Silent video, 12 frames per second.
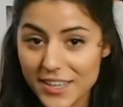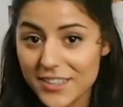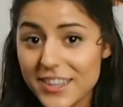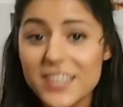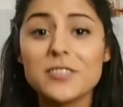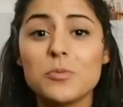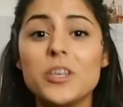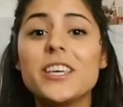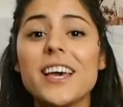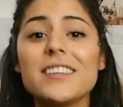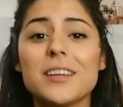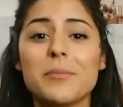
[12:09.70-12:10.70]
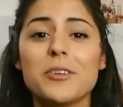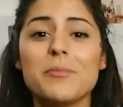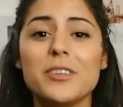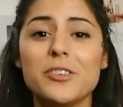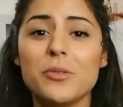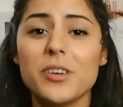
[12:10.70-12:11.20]
This weekend I'm going to
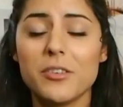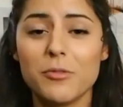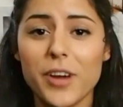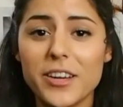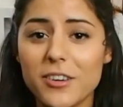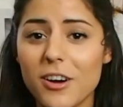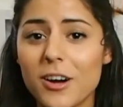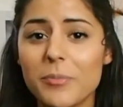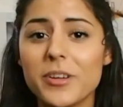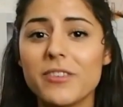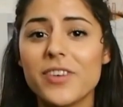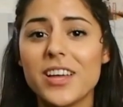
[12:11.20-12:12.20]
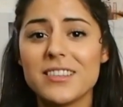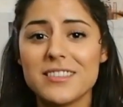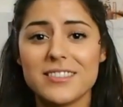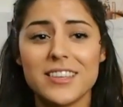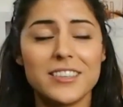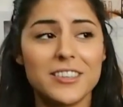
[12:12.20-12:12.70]
be doing red carpet
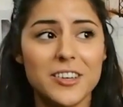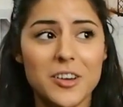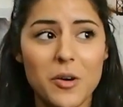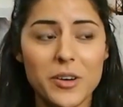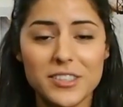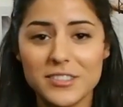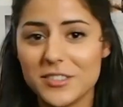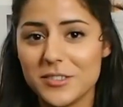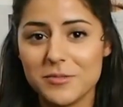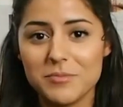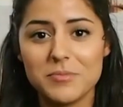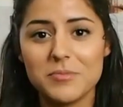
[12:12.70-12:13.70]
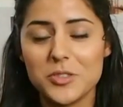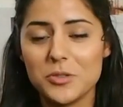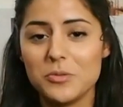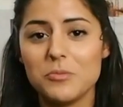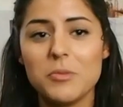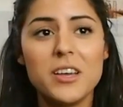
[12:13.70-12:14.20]
events and going to do